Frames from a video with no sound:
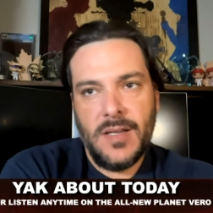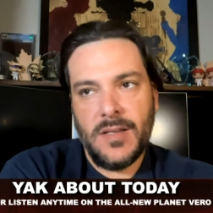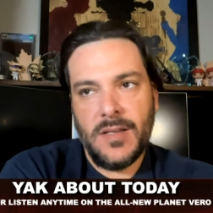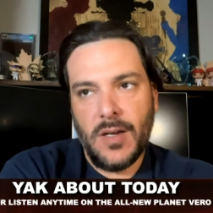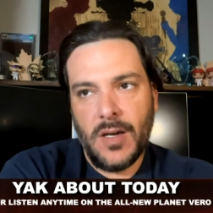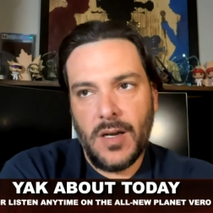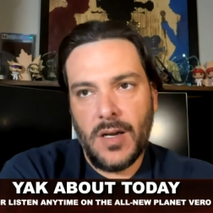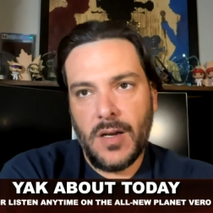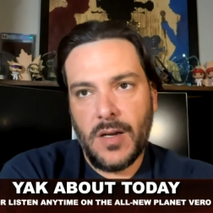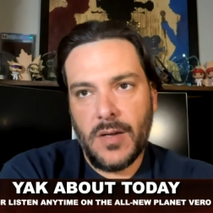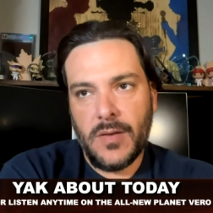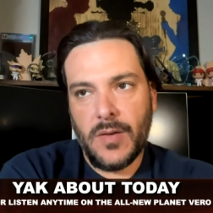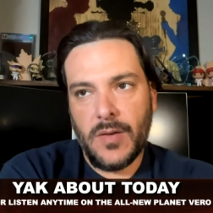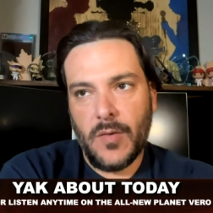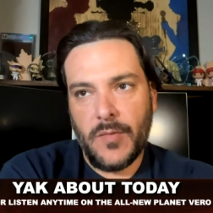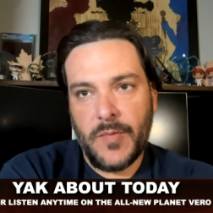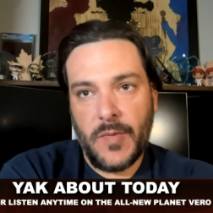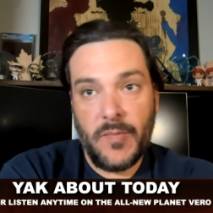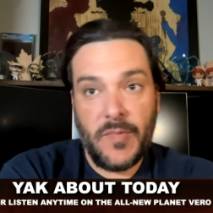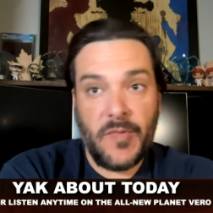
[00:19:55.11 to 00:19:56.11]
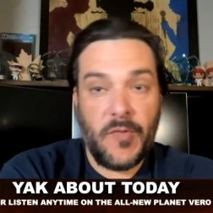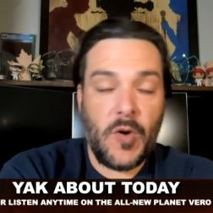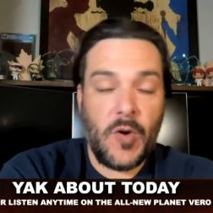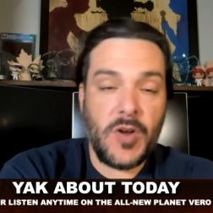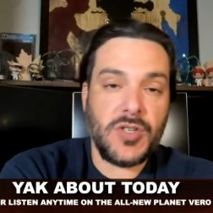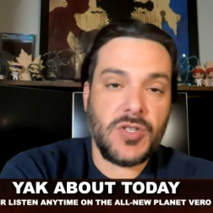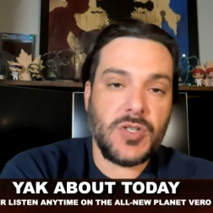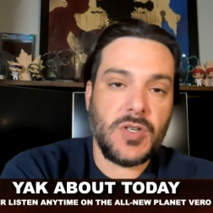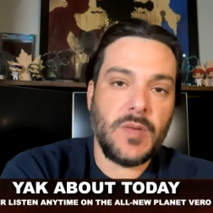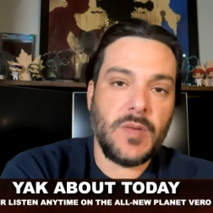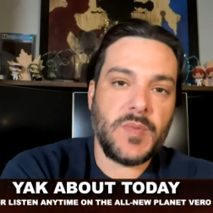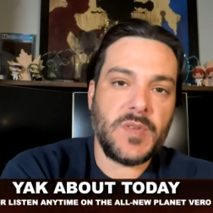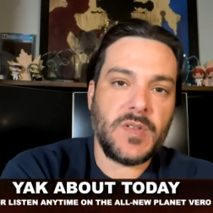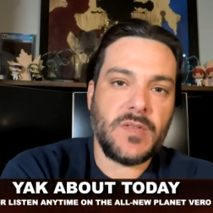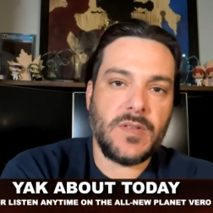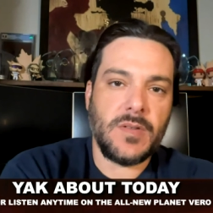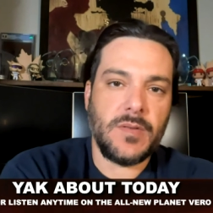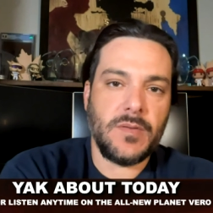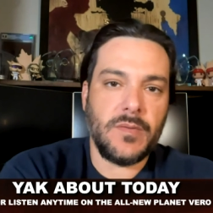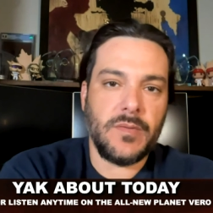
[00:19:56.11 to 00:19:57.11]
from friendships
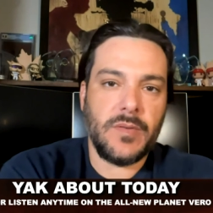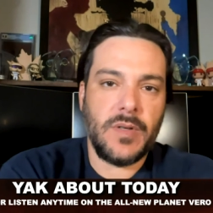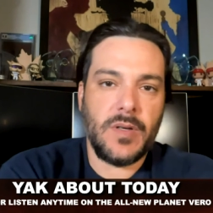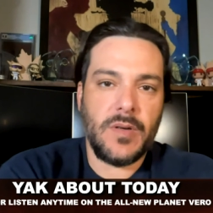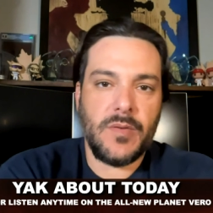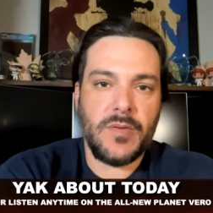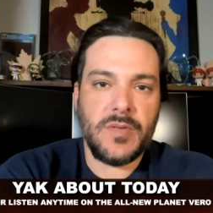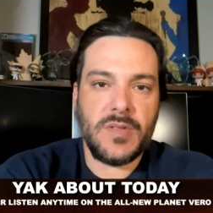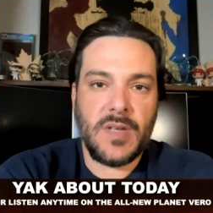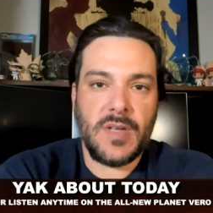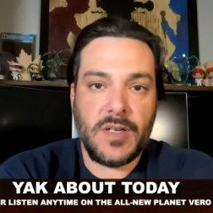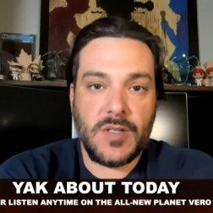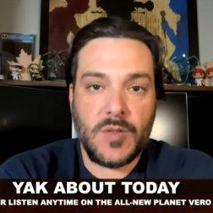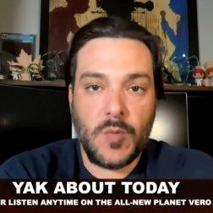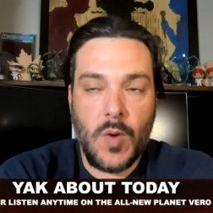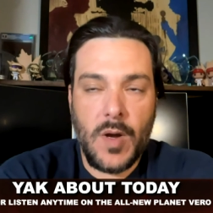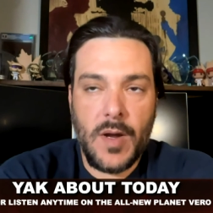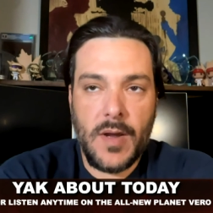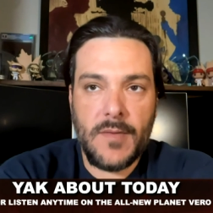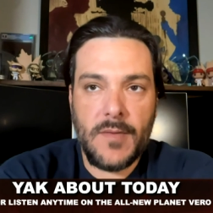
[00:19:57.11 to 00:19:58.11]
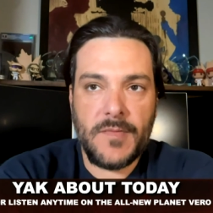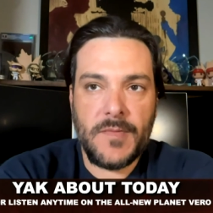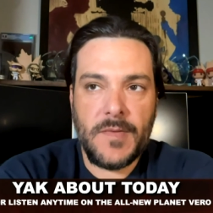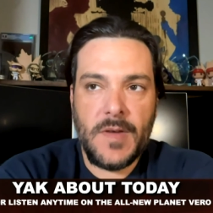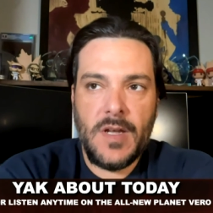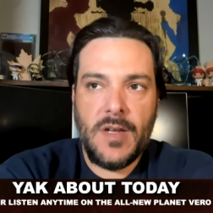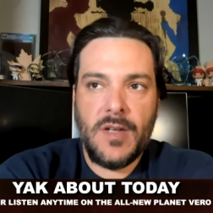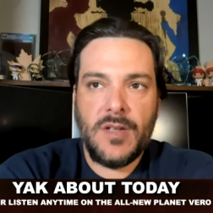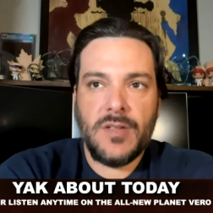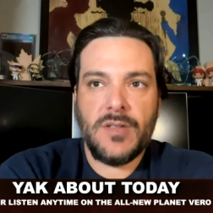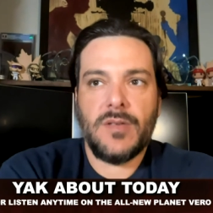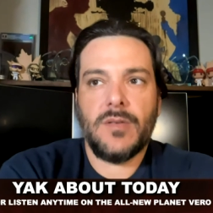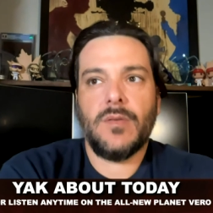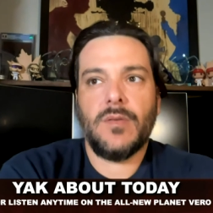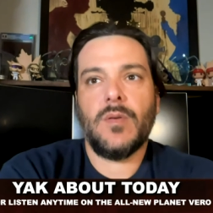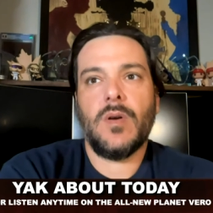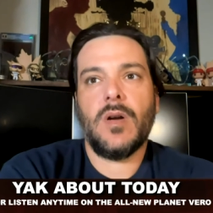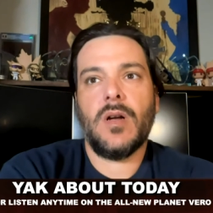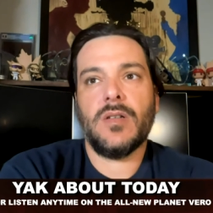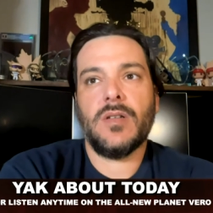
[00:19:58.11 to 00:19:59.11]
to, you know, his ex-wife
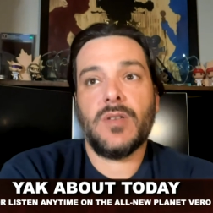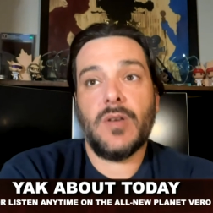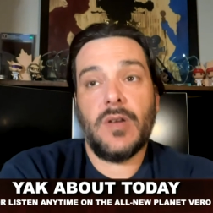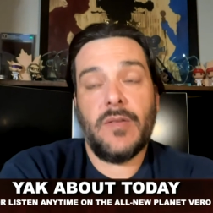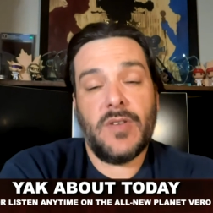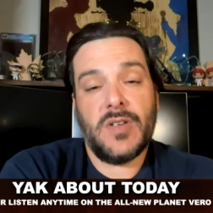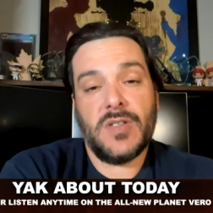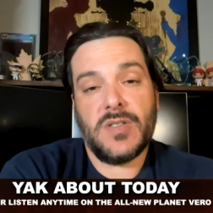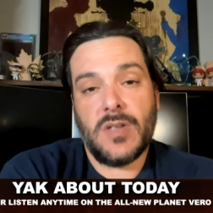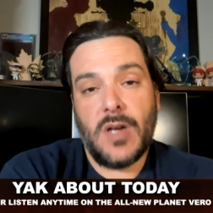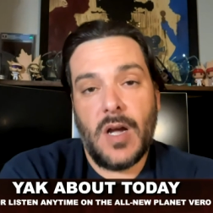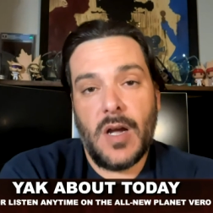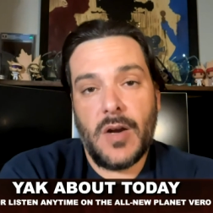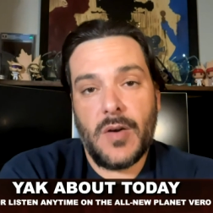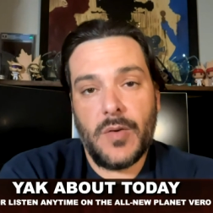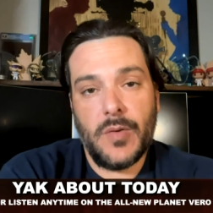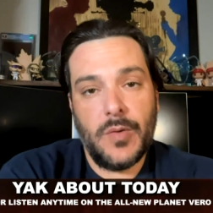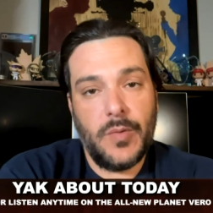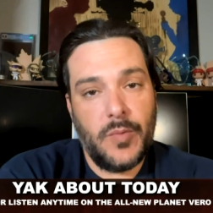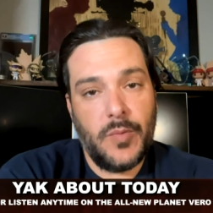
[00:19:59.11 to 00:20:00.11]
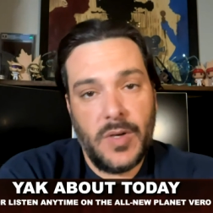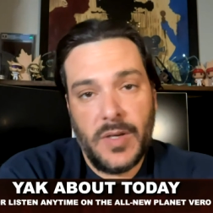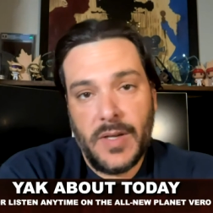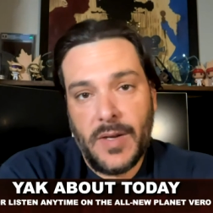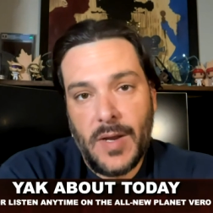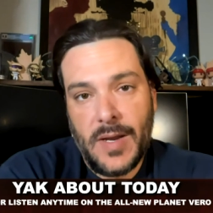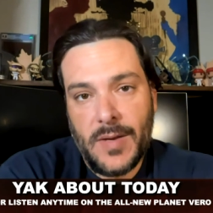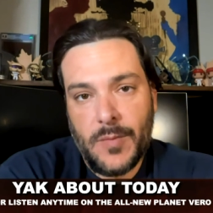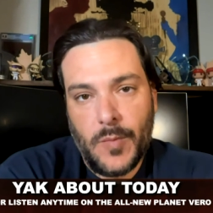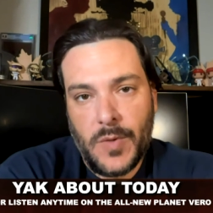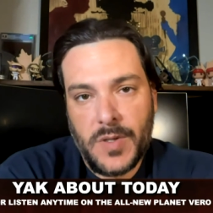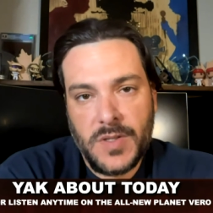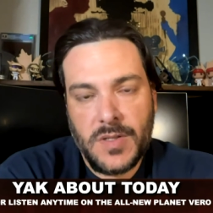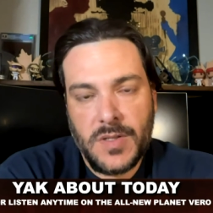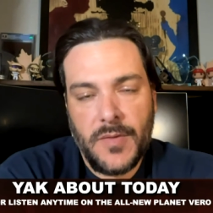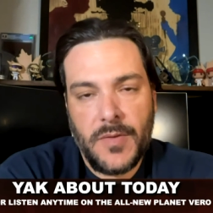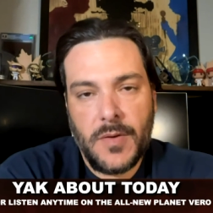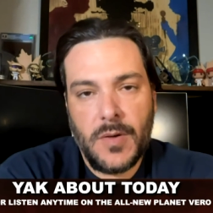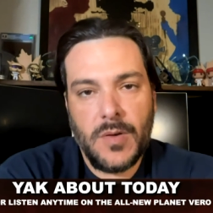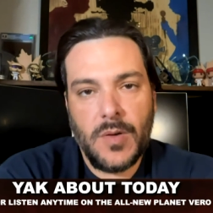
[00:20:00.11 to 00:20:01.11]
to even his daughter, who really wants
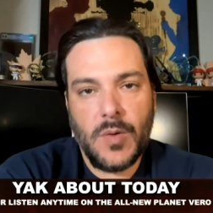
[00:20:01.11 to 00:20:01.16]
nothing to